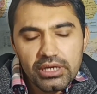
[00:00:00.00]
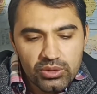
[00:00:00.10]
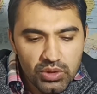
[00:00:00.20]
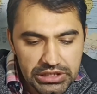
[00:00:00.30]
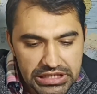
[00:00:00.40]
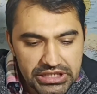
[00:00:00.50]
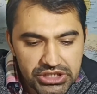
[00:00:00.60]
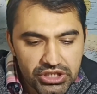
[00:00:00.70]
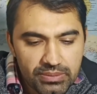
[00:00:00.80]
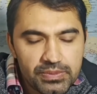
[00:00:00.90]

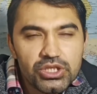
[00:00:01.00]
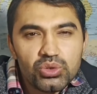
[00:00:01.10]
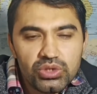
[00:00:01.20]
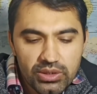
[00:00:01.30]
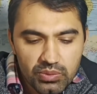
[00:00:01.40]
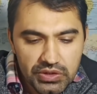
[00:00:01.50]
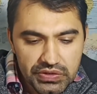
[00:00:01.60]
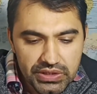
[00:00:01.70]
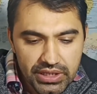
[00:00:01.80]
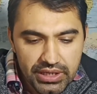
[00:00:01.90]
advantage of the Union
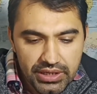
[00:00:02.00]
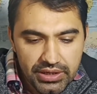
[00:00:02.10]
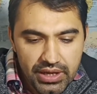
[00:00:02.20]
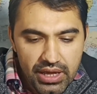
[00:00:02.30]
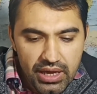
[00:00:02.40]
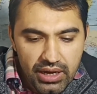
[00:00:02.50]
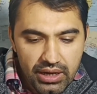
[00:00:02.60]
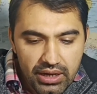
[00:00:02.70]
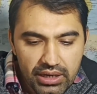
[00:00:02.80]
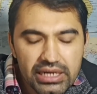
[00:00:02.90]
was the
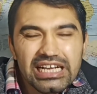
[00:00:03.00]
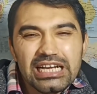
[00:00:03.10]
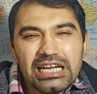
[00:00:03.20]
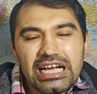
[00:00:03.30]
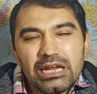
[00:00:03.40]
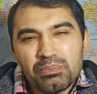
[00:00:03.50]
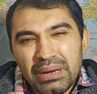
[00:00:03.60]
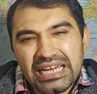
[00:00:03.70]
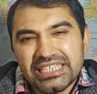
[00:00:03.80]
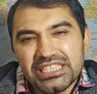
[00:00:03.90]
uh,
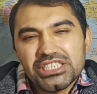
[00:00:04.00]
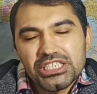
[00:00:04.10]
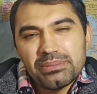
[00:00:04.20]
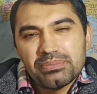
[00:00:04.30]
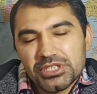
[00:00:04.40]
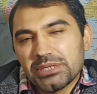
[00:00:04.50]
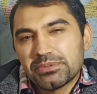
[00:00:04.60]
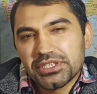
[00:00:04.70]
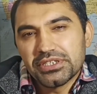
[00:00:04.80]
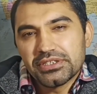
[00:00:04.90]
conflicting
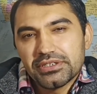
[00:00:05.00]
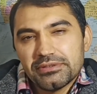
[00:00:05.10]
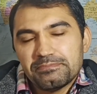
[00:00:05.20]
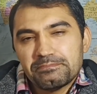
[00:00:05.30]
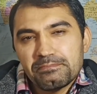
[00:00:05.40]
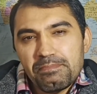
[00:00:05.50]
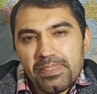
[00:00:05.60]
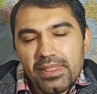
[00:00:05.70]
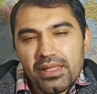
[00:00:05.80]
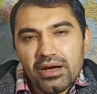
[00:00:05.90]
chapter
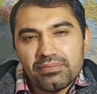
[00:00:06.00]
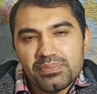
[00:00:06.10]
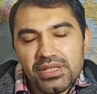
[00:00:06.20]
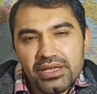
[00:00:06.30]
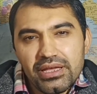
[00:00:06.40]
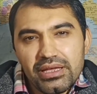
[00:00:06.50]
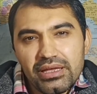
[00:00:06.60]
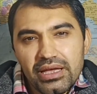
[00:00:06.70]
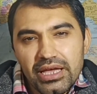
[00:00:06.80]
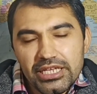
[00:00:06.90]
of
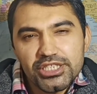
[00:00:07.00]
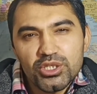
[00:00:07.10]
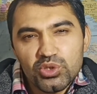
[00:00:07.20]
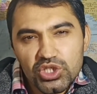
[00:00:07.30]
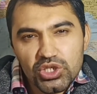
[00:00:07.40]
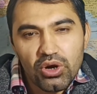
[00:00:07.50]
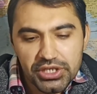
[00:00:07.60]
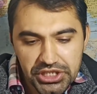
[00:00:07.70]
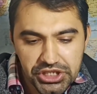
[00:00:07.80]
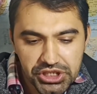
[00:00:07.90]
the
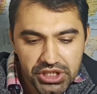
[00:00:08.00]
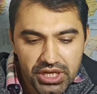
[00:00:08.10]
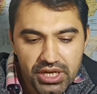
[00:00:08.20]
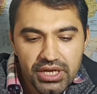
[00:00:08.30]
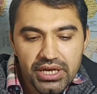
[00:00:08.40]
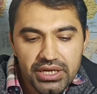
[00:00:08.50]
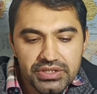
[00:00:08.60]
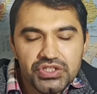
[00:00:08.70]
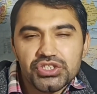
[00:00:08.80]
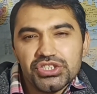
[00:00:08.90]
Anglo-Scottish
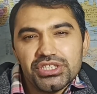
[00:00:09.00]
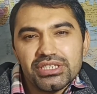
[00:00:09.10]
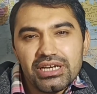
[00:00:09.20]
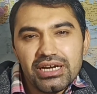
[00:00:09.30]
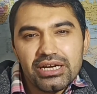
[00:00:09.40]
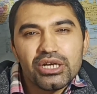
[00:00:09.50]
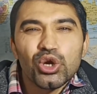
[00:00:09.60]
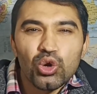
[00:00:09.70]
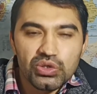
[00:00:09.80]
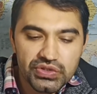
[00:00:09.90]
history
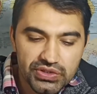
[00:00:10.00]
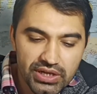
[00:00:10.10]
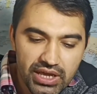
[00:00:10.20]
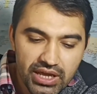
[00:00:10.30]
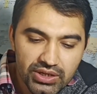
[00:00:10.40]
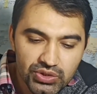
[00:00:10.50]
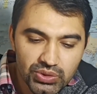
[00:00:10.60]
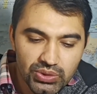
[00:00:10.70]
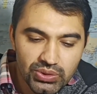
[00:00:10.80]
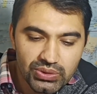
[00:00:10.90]
closed.
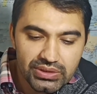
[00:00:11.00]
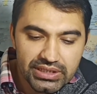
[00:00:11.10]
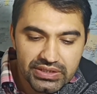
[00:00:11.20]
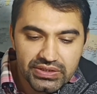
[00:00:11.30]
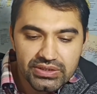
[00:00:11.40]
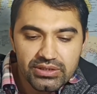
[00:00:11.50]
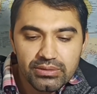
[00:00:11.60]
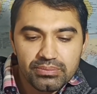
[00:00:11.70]
So this